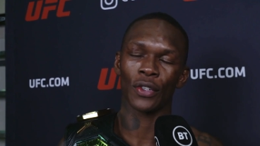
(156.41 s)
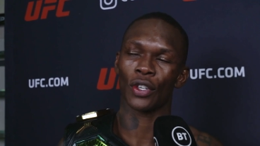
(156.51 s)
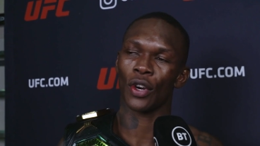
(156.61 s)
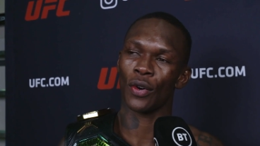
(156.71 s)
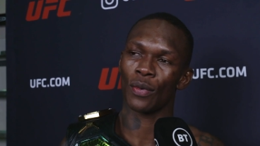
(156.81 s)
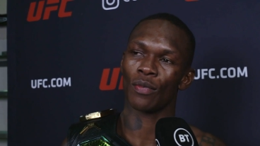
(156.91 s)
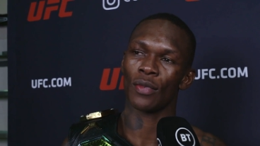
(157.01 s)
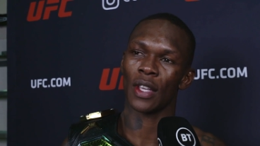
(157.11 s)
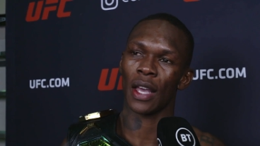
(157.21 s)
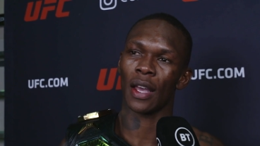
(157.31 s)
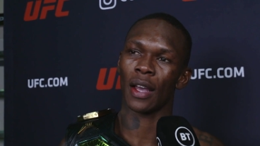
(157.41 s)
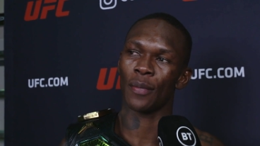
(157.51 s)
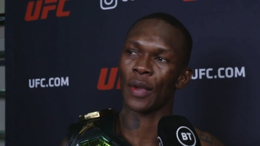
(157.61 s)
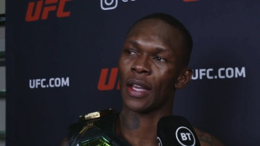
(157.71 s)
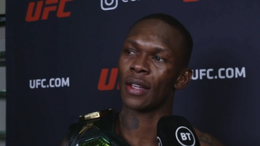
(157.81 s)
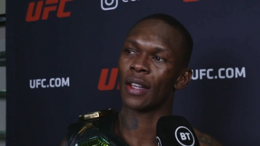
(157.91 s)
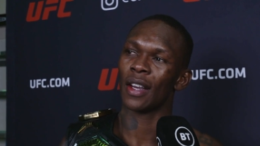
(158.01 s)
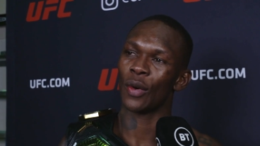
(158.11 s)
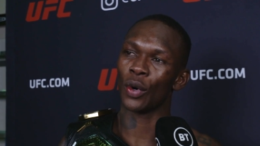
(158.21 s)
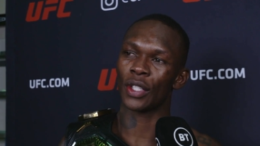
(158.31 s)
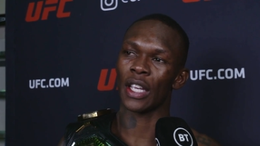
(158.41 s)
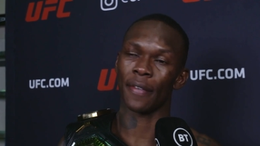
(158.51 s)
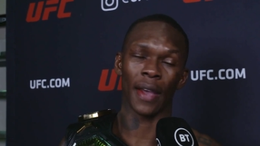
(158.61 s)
So yeah, I mean, we'll see.